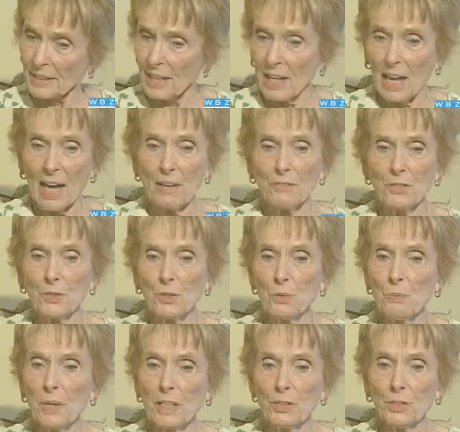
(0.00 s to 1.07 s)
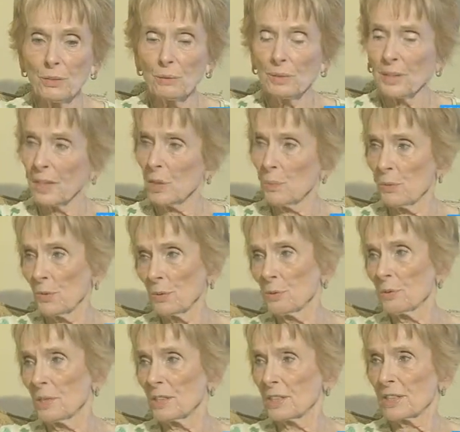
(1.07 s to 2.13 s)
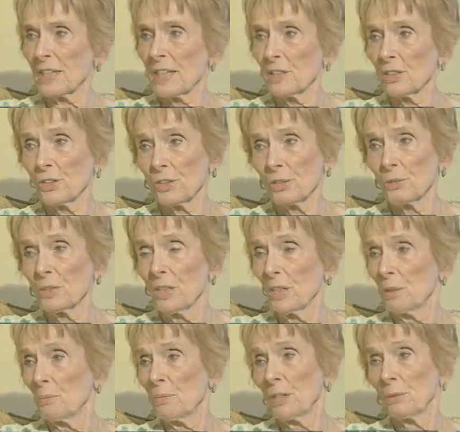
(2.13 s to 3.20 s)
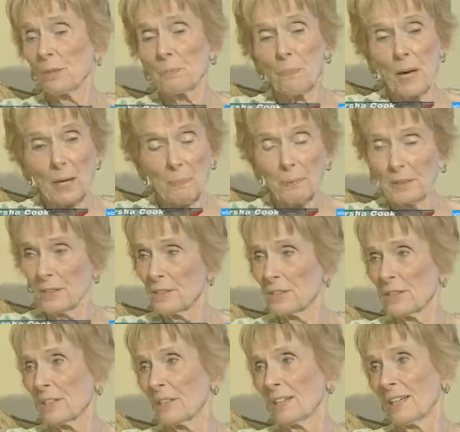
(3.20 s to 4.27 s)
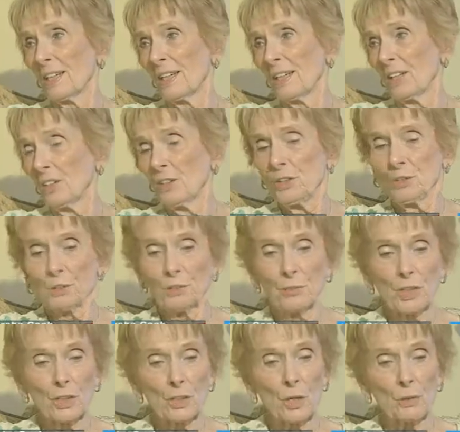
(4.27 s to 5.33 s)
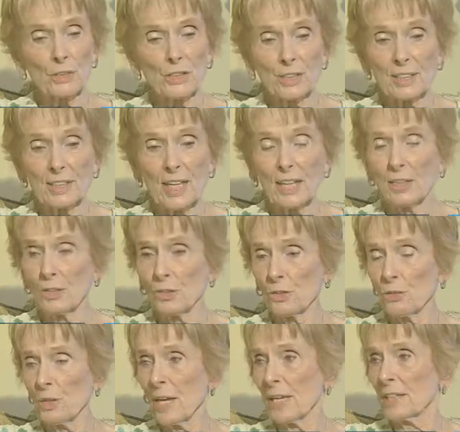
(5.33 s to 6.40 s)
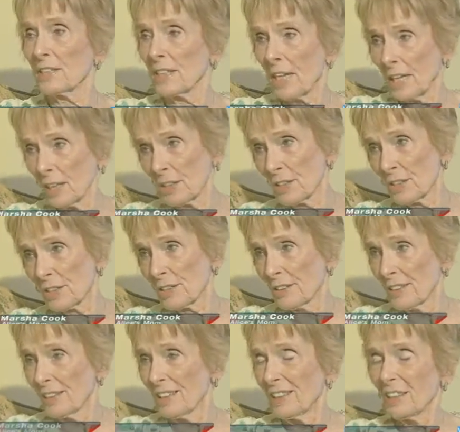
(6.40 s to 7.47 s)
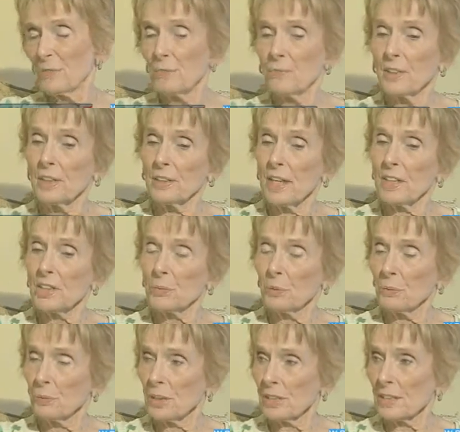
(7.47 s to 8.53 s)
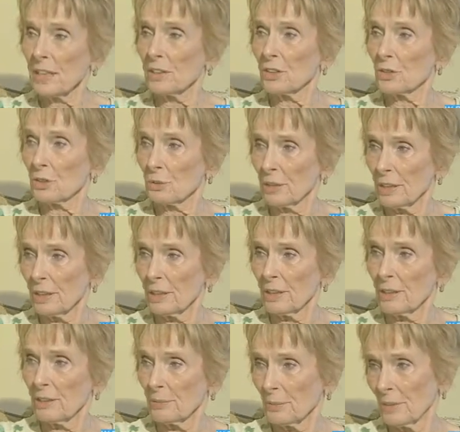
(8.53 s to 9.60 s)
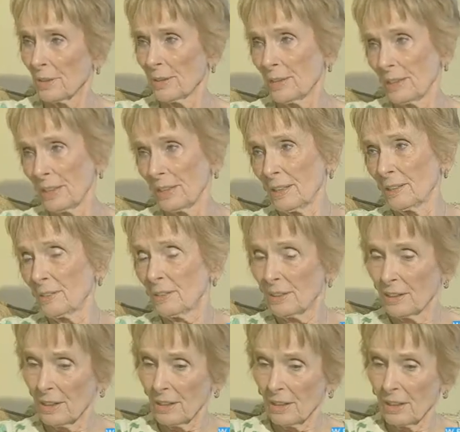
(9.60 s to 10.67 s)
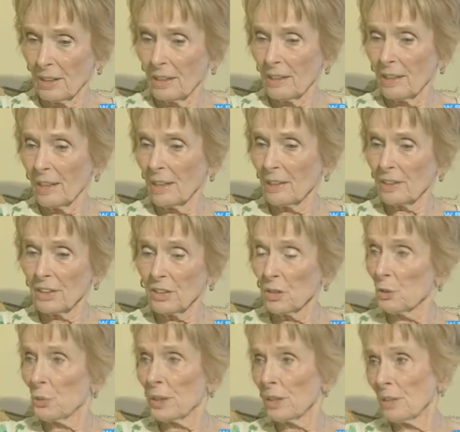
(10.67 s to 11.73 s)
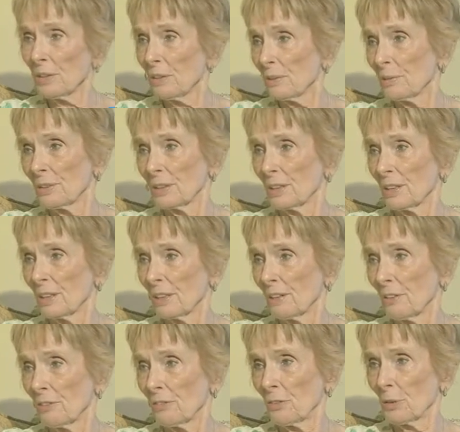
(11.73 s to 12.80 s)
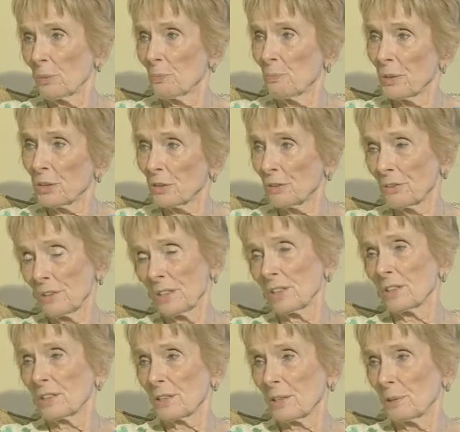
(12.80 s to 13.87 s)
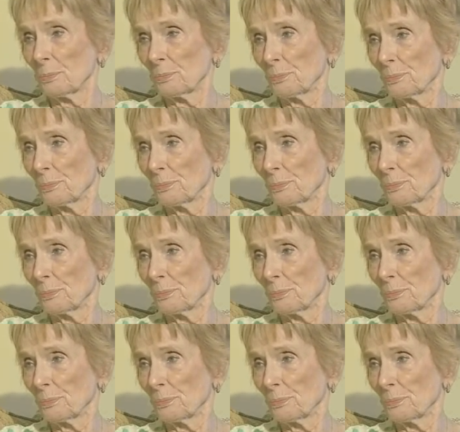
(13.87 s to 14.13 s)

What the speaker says: Yes, after you made your debut skating to Mary Poppins, your coach decided you had talent. And that's when we started training and getting ready for bigger things.